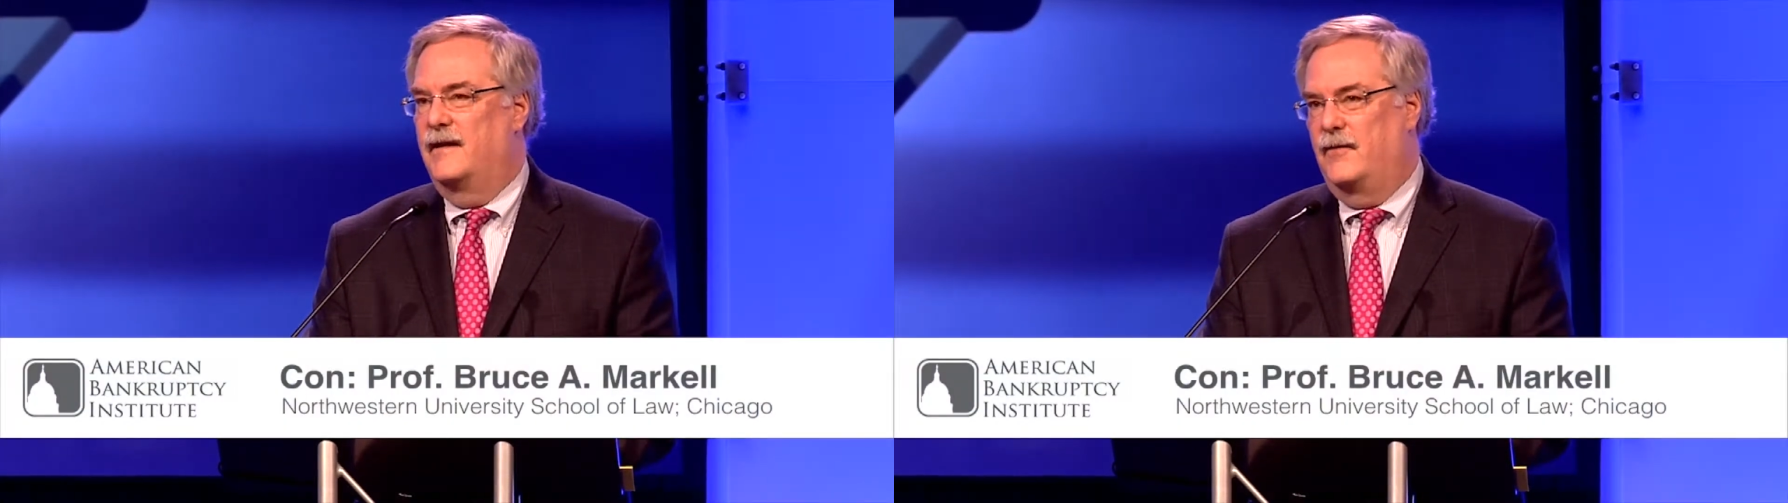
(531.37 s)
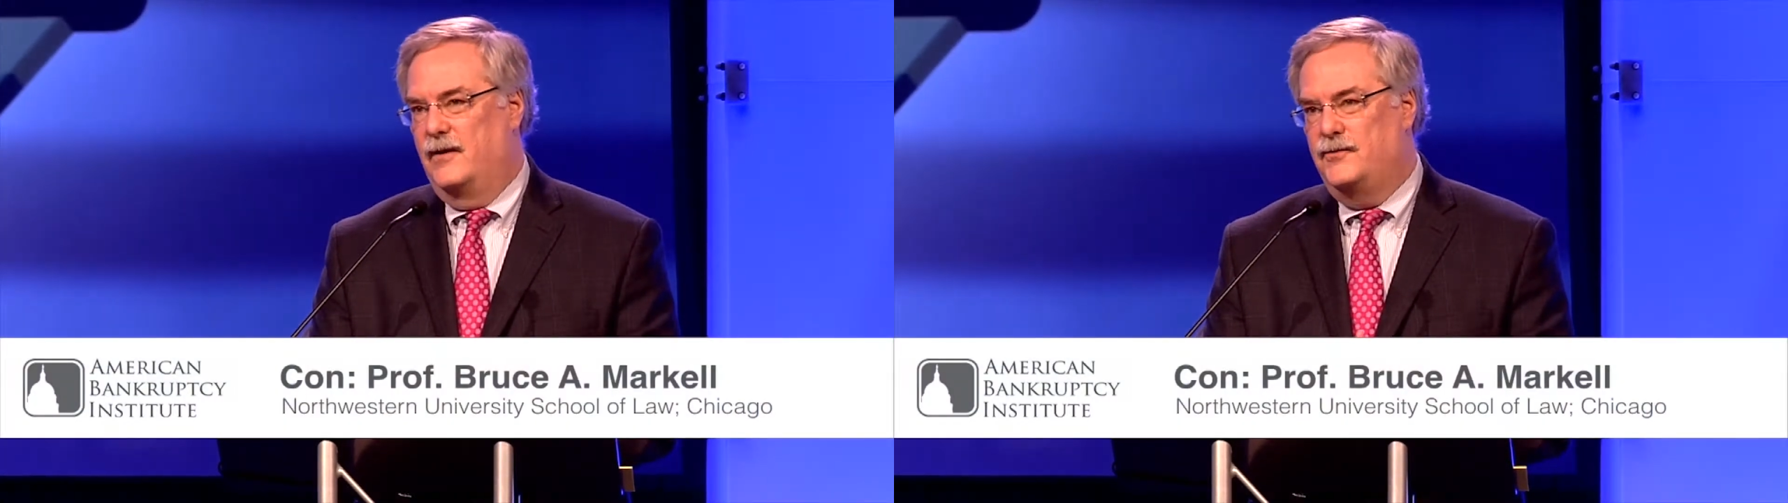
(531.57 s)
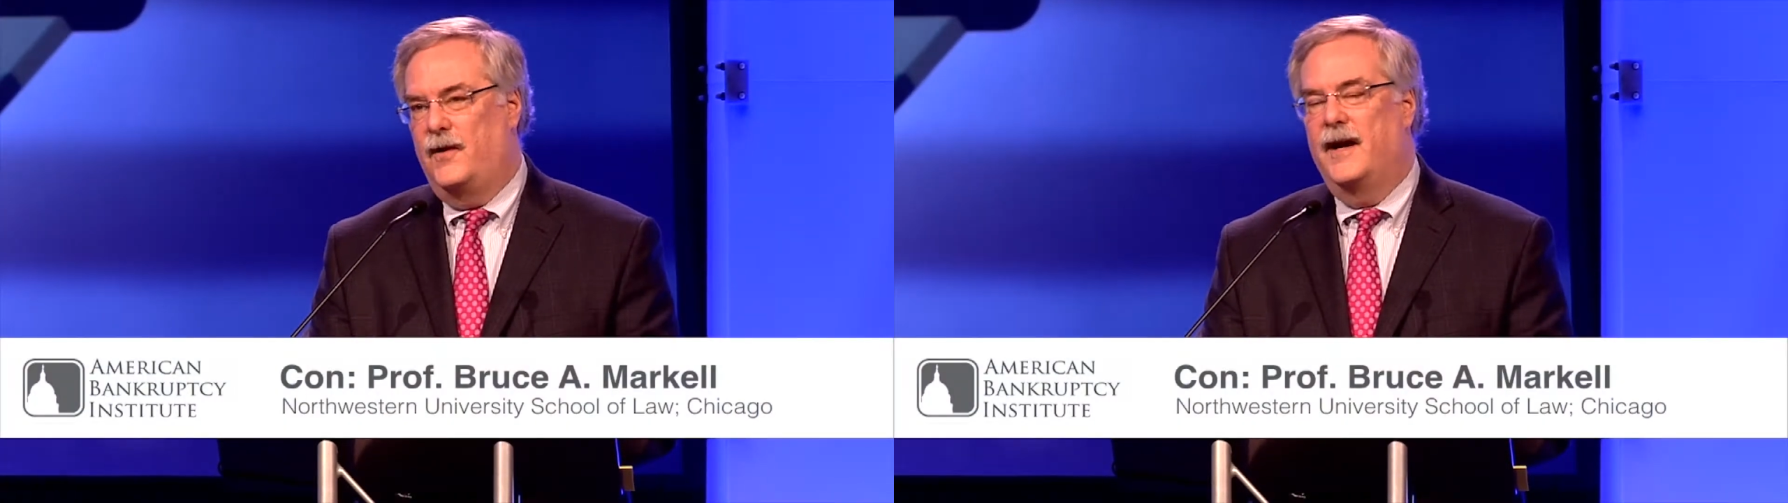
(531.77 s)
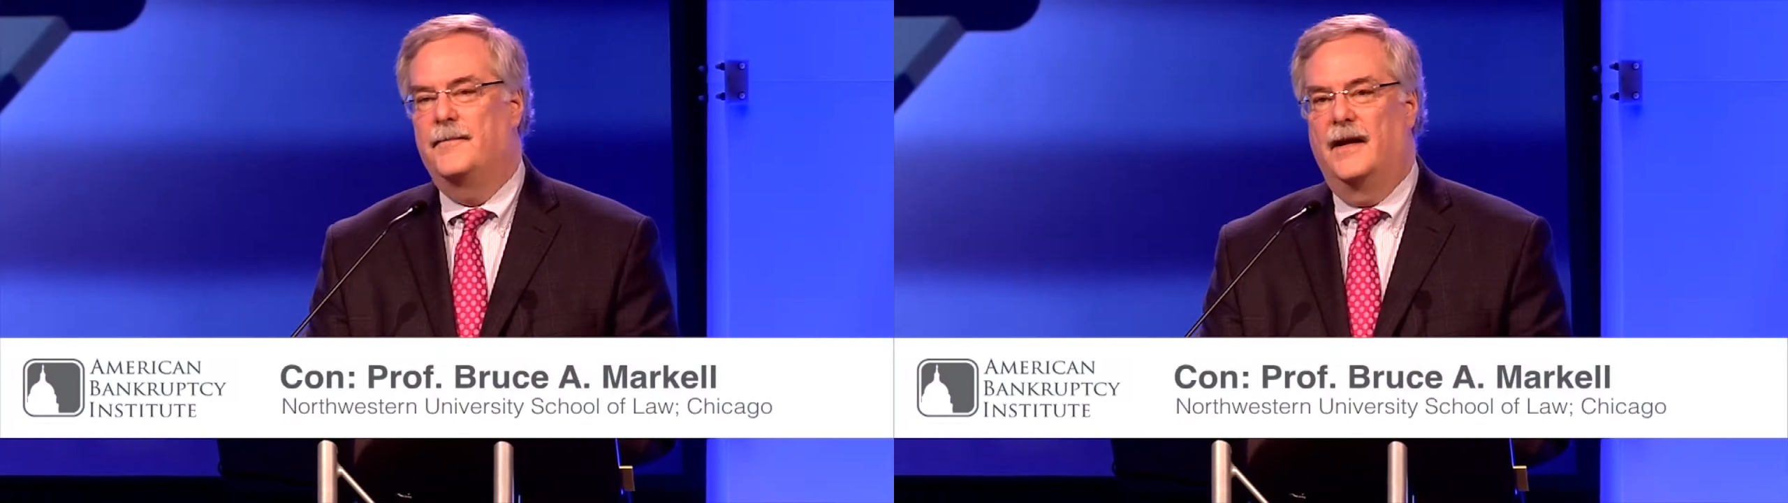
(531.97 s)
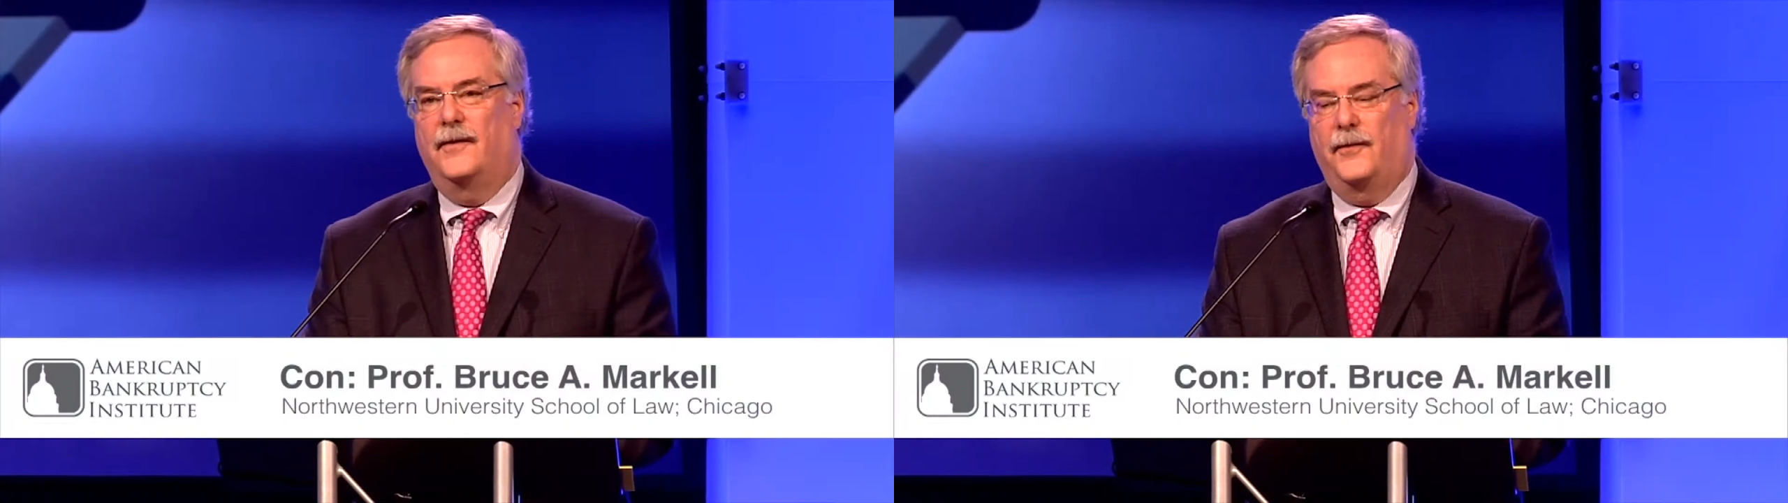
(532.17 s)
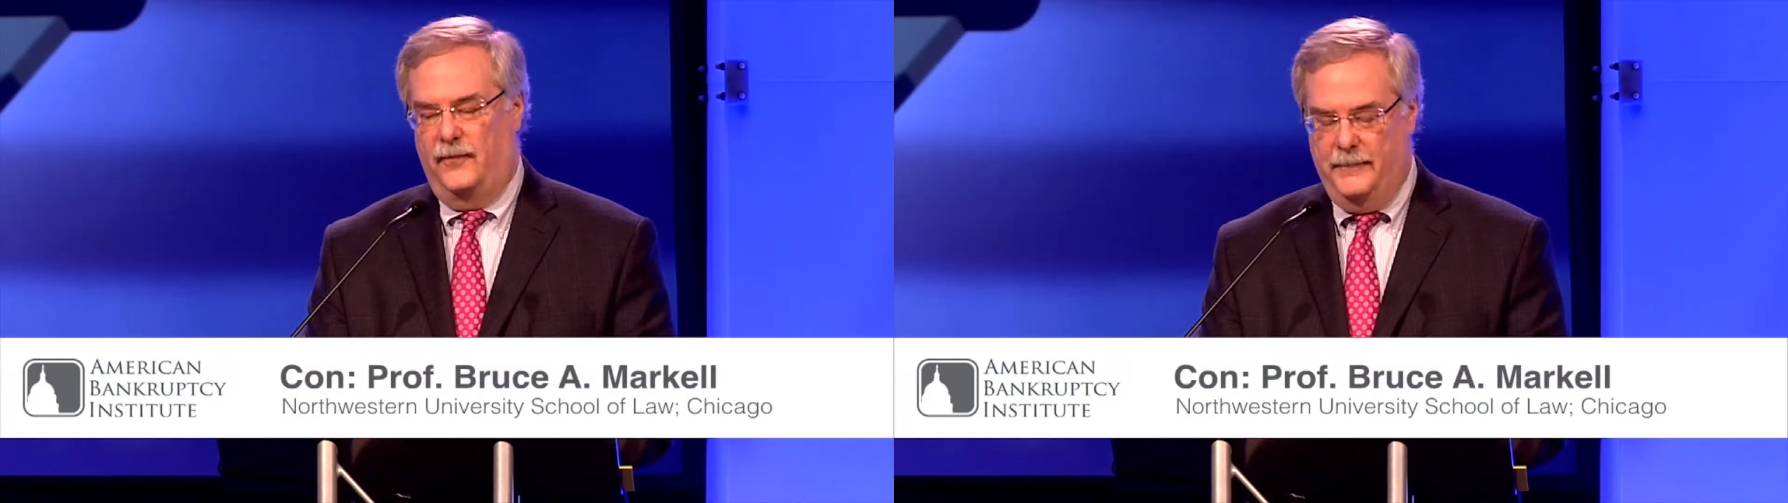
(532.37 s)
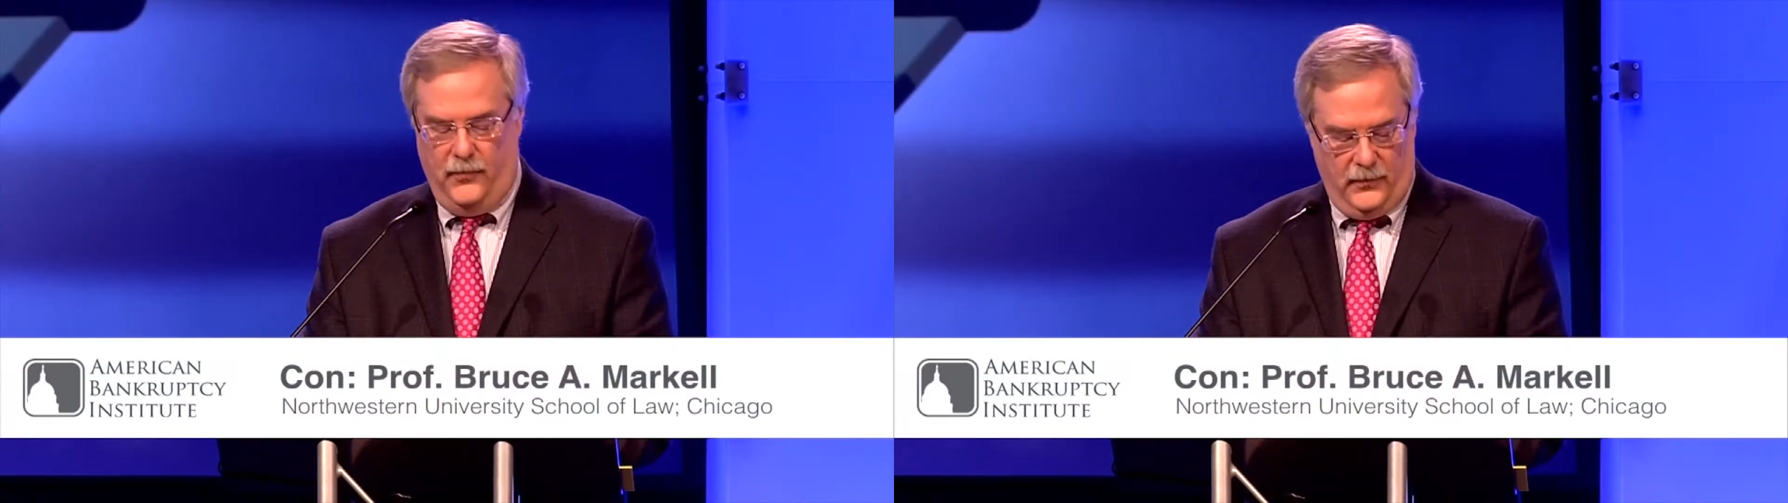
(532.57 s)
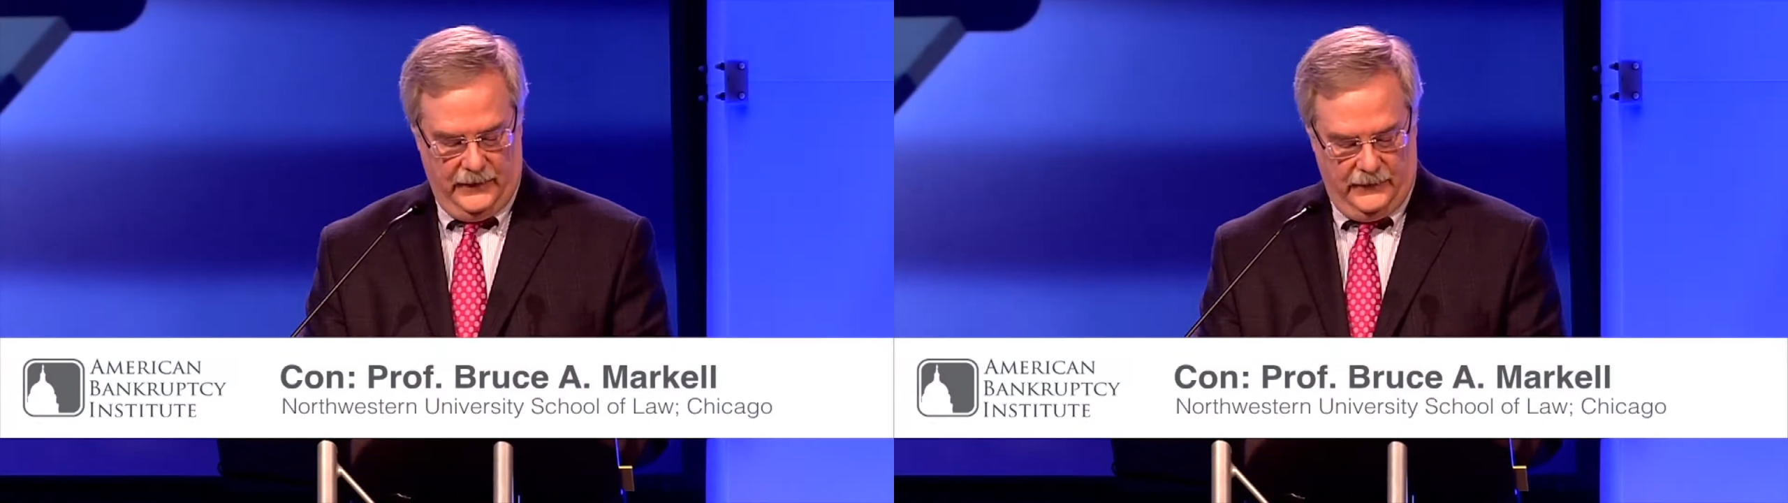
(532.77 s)
and I want to try and make 3
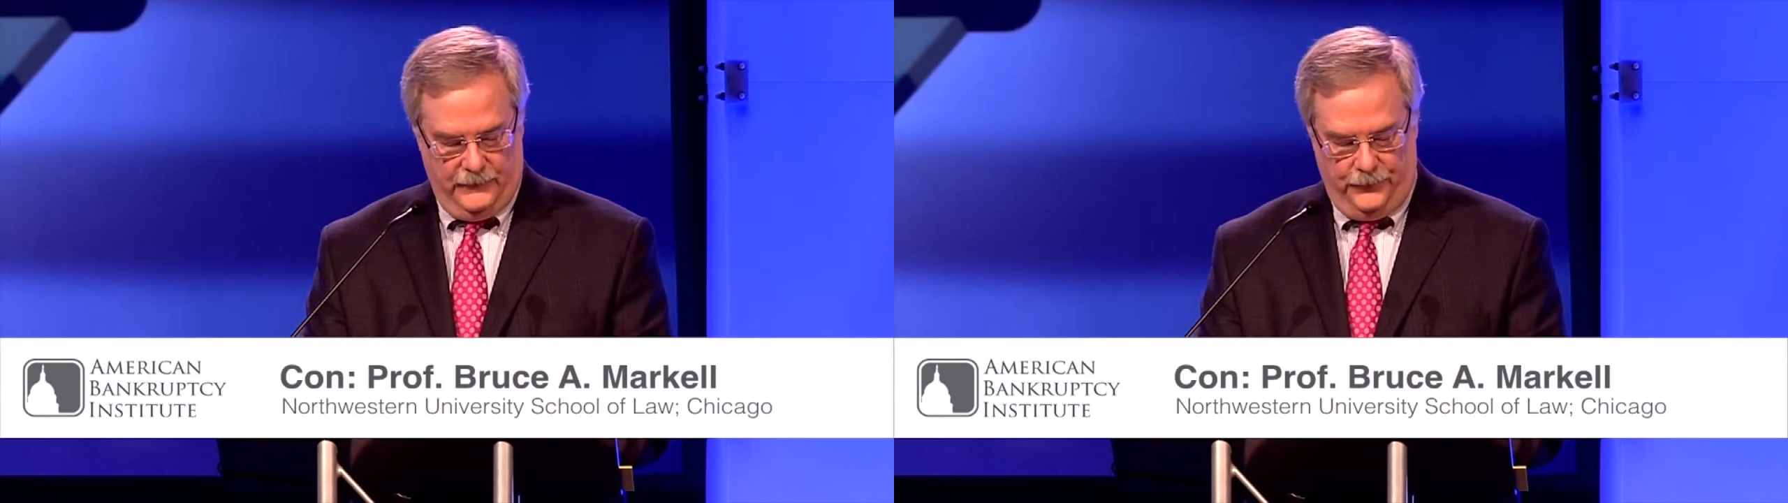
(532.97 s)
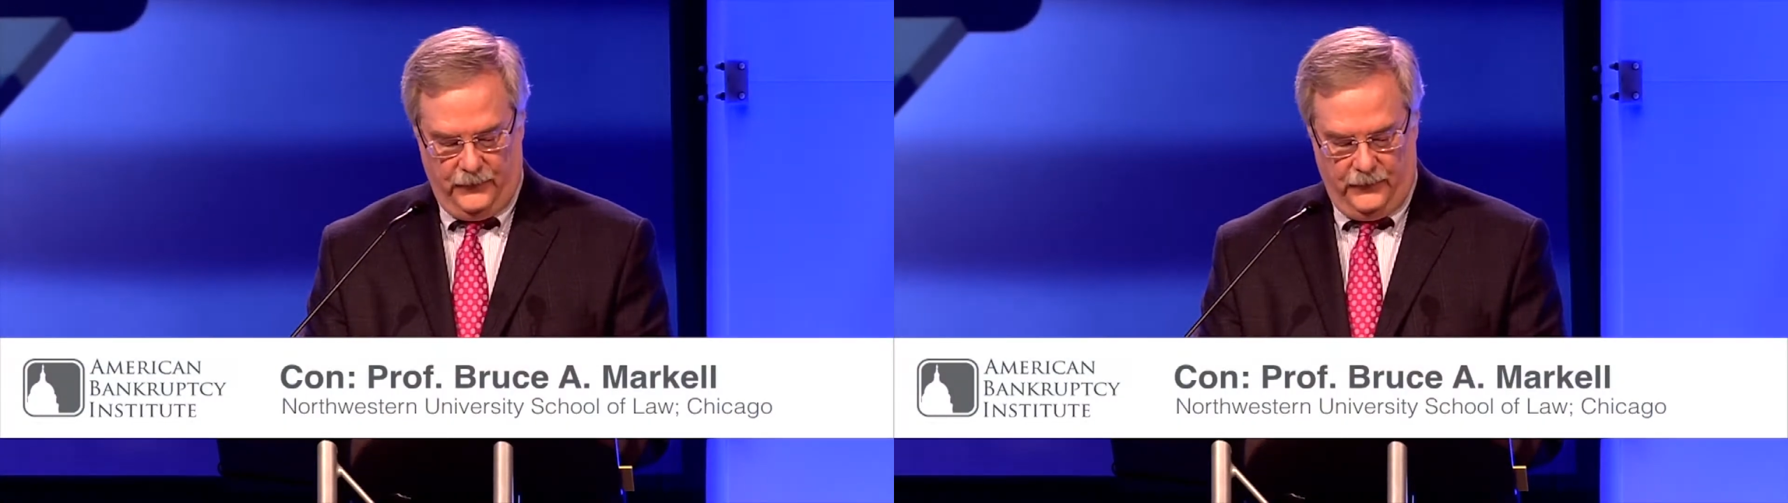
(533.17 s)
points.